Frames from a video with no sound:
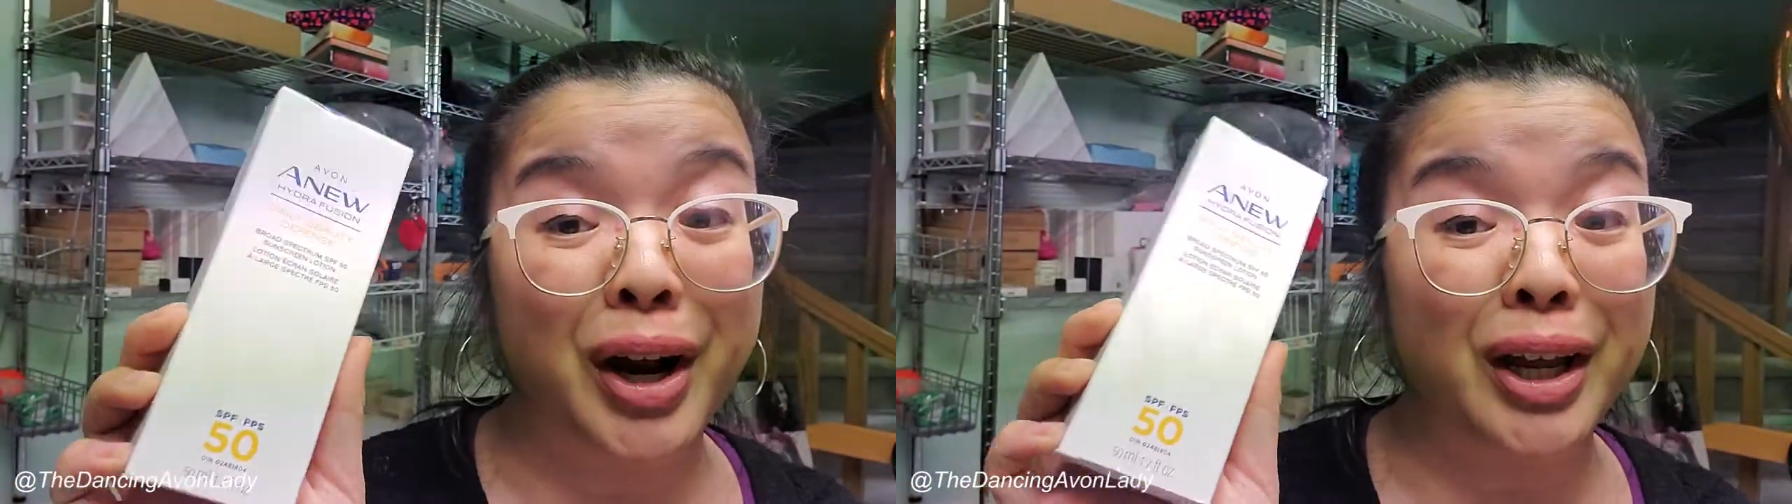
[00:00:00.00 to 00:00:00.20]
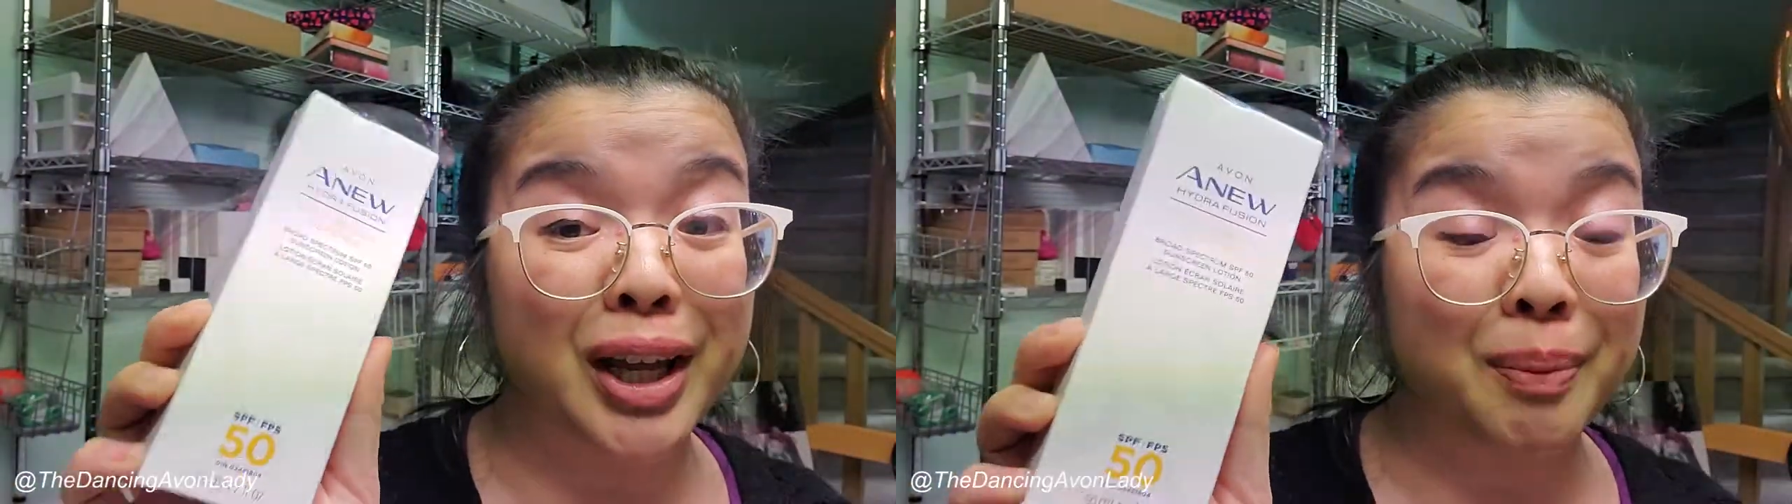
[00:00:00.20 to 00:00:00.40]

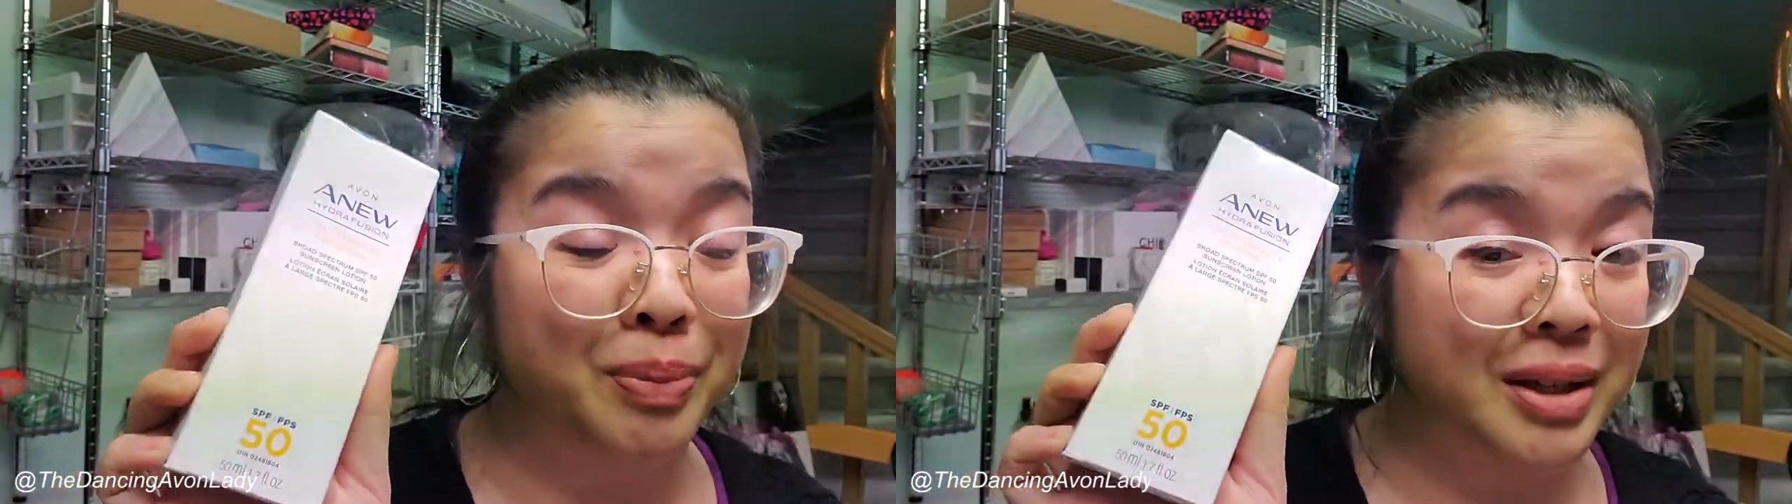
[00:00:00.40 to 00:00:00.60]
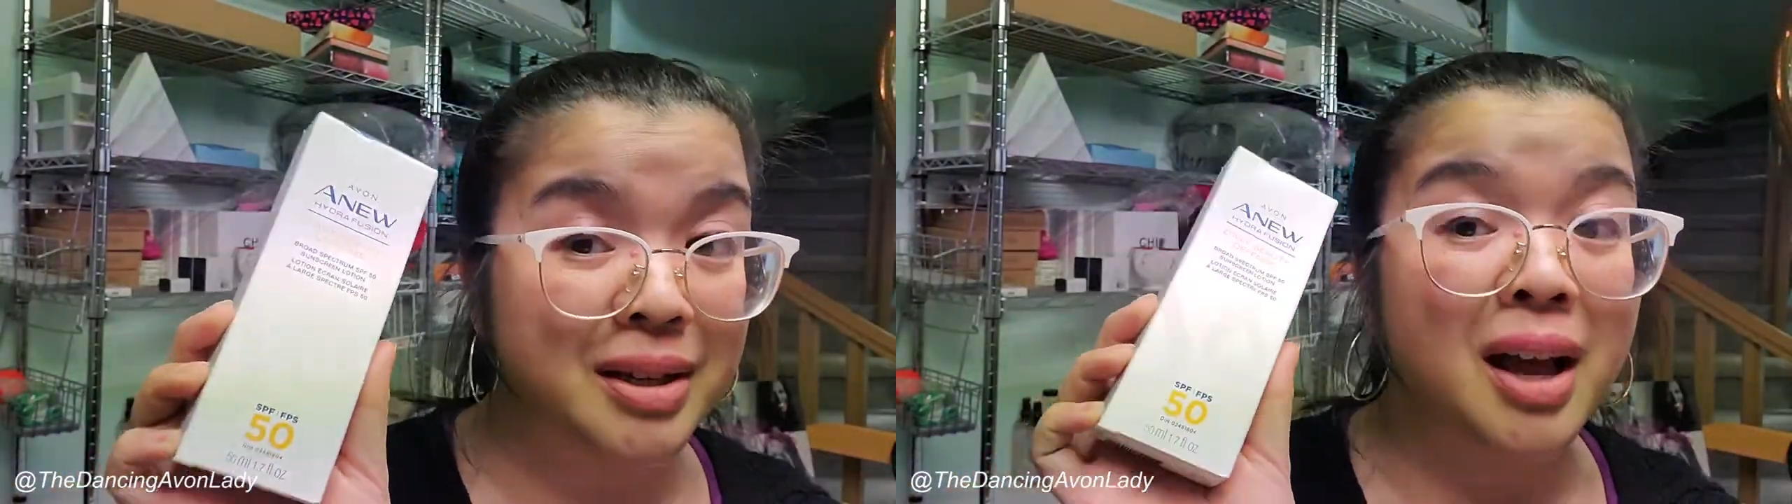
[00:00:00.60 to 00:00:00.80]
I keep
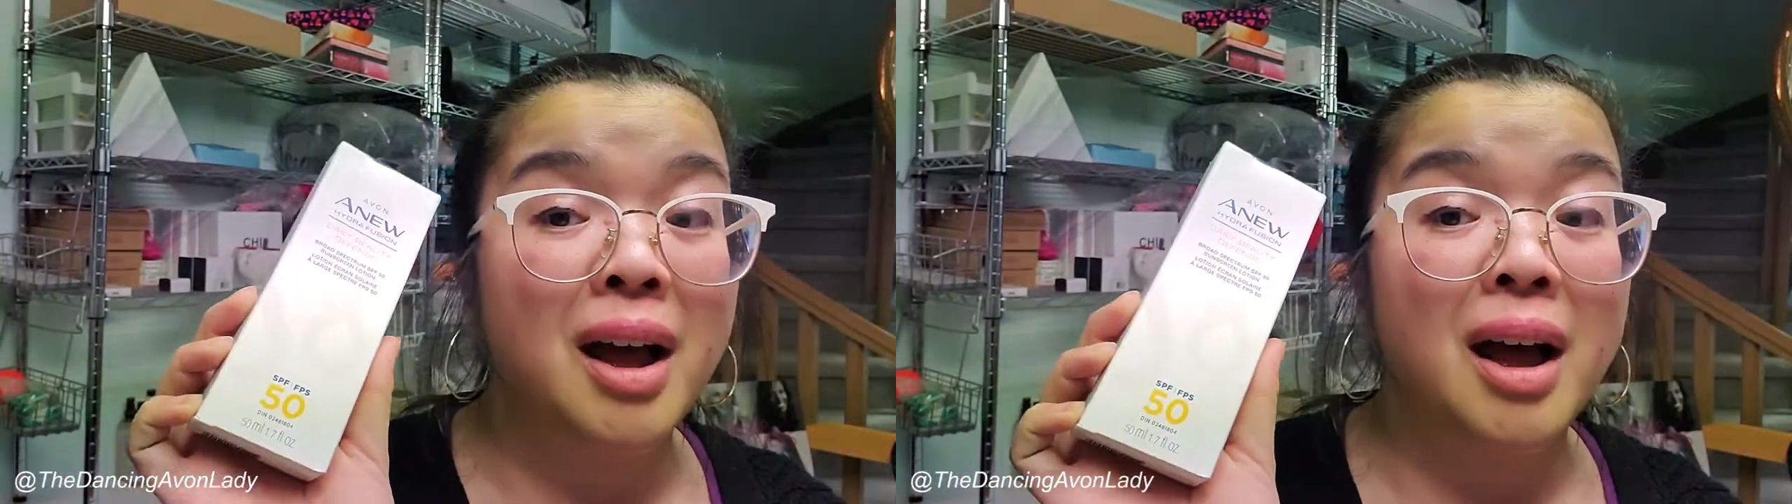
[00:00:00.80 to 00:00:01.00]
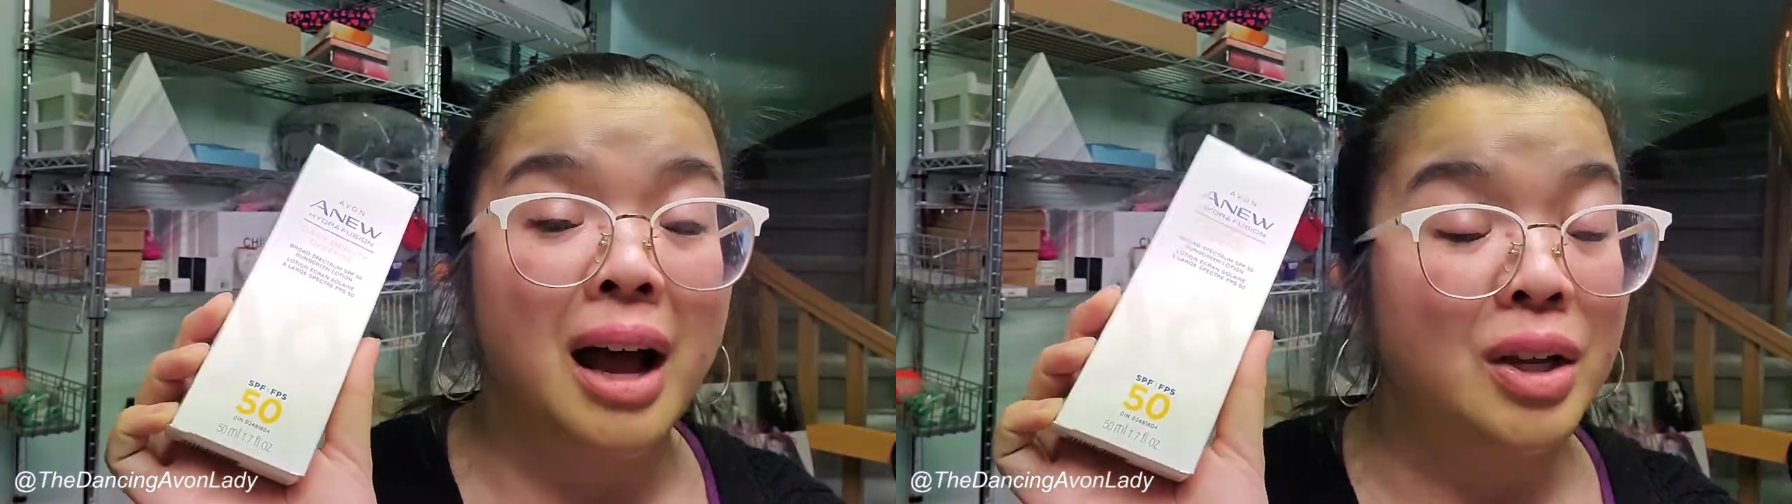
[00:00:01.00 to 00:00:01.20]
this,
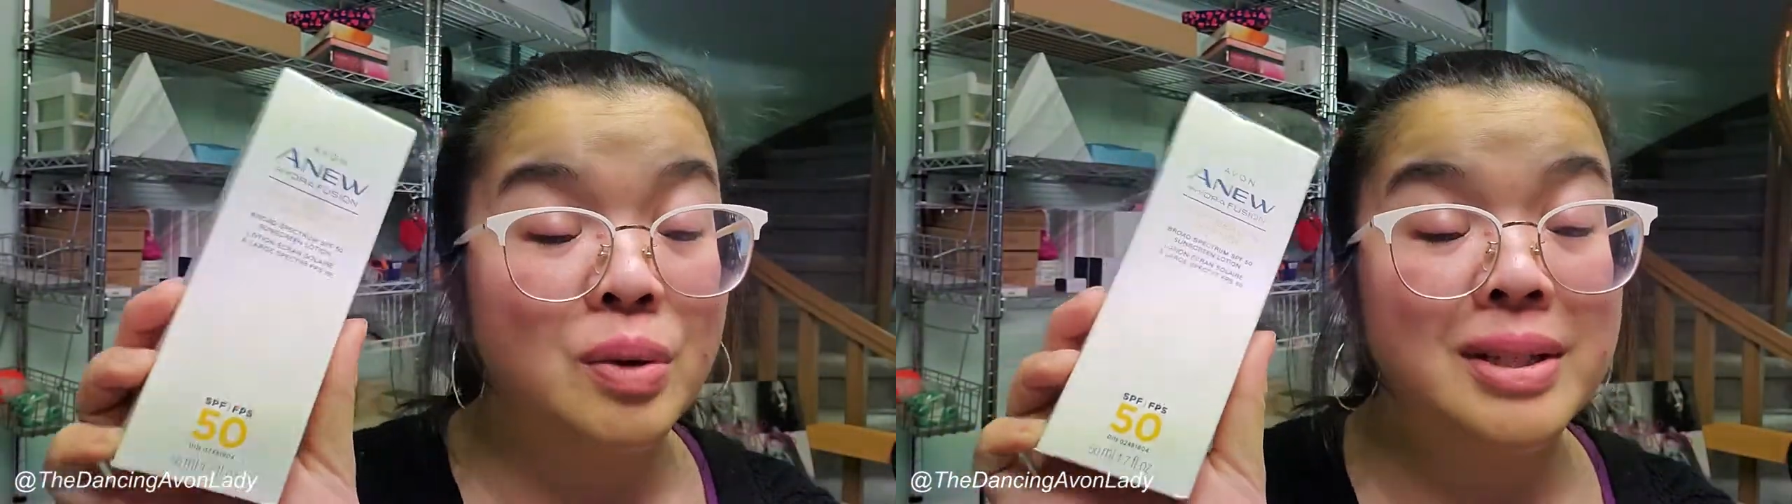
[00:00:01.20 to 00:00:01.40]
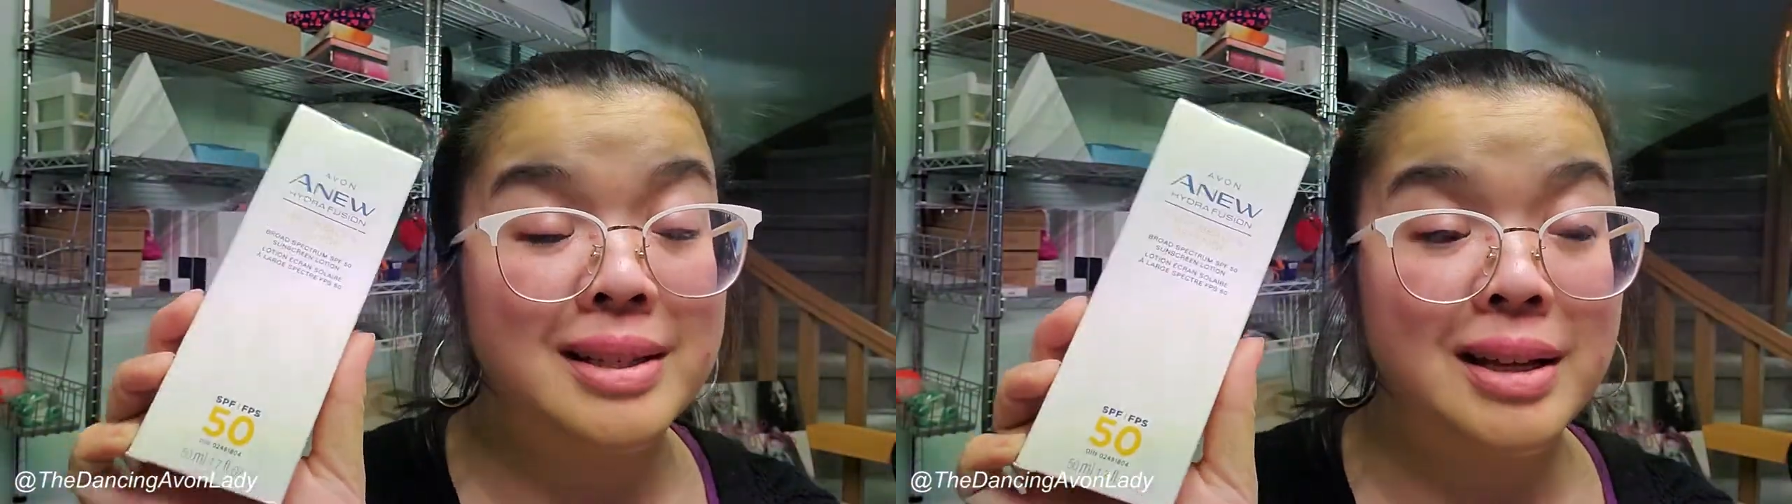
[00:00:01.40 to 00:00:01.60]
I use this